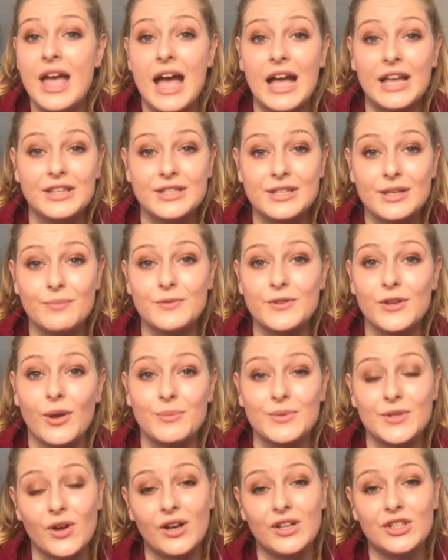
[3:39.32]
and
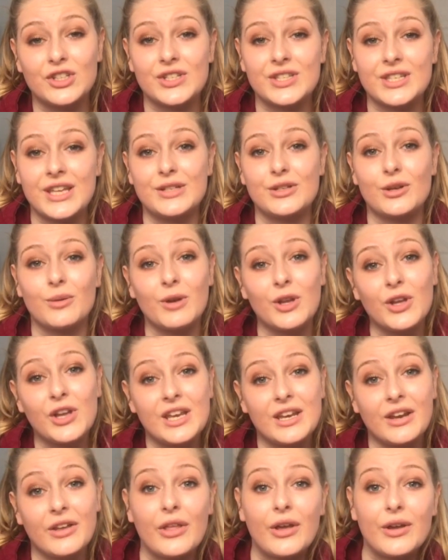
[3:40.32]
sometimes I just end up
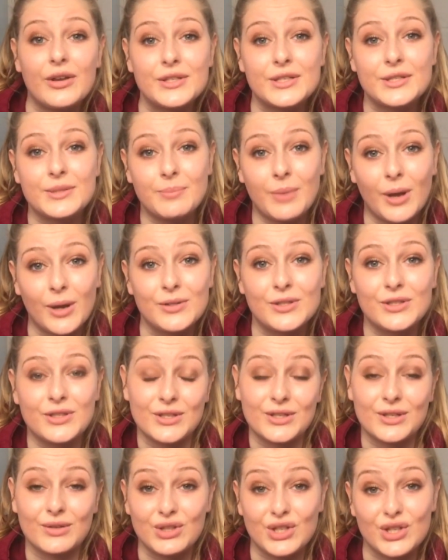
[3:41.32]
looking at those
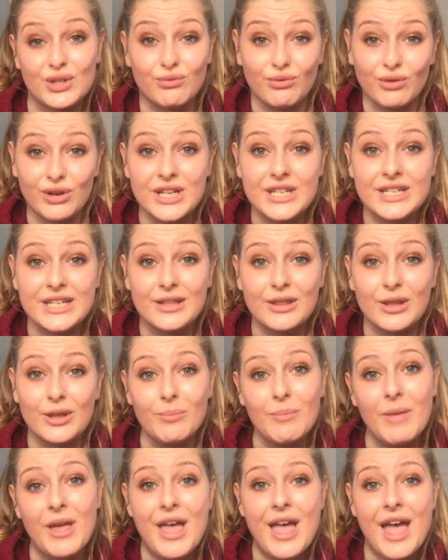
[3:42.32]
posters and just reading
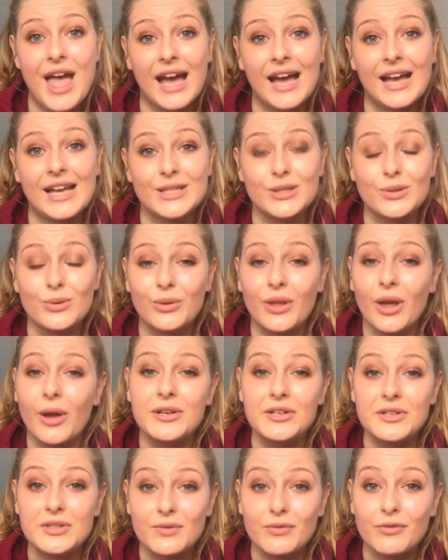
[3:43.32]
them, and although
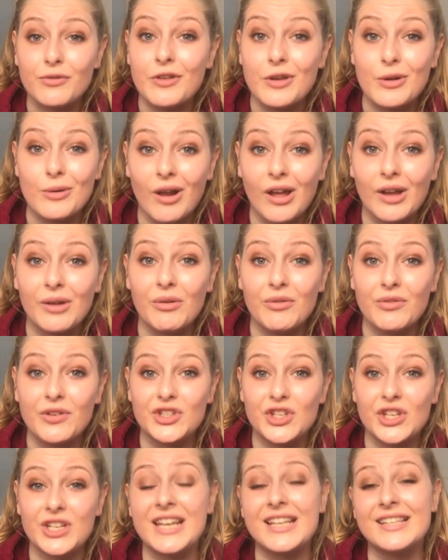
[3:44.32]
it doesn't feel like
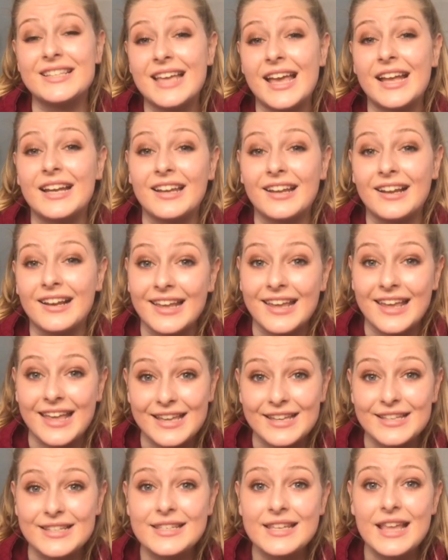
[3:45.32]
revision, it technically
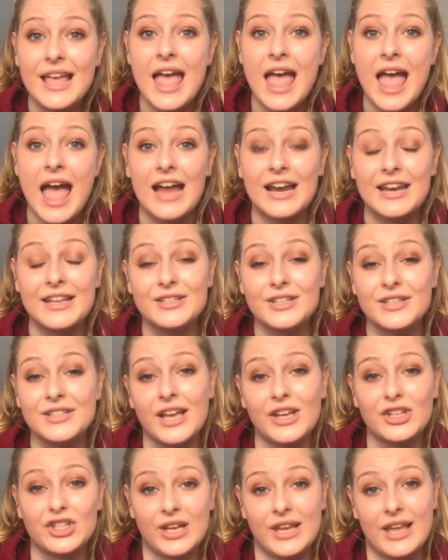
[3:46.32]
is, and it does
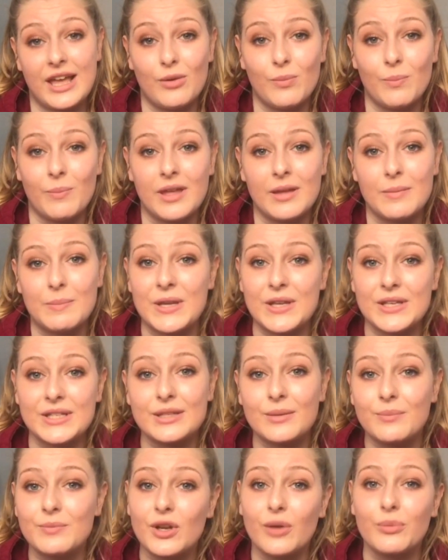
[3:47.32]
actually help me, because
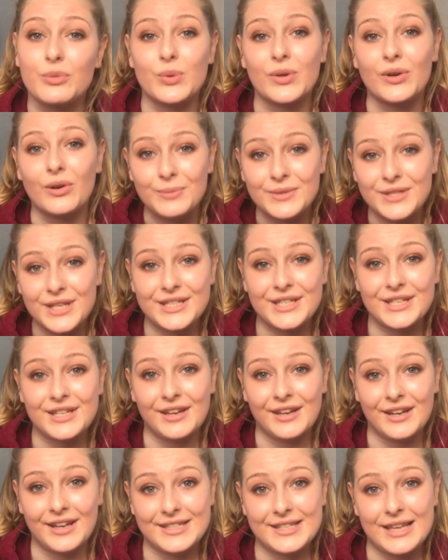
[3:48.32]
sometimes when I'm sitting
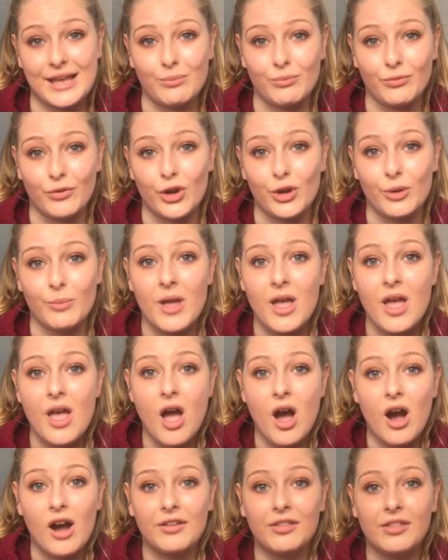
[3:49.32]
in an exam room
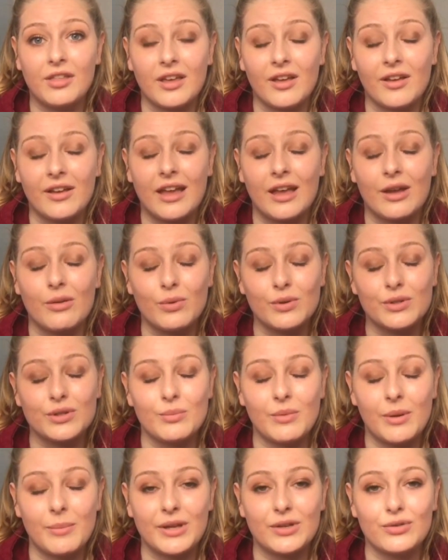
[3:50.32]
I think, okay, what's
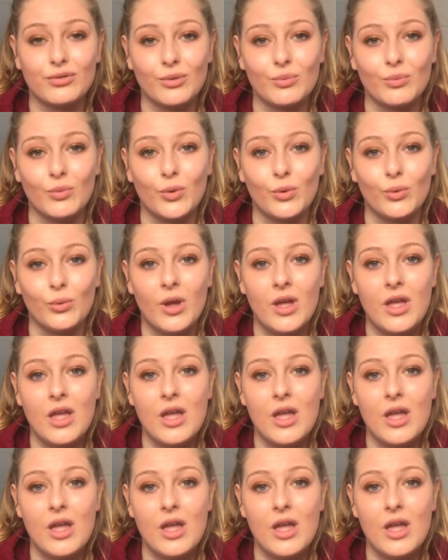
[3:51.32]
on my bedroom wall?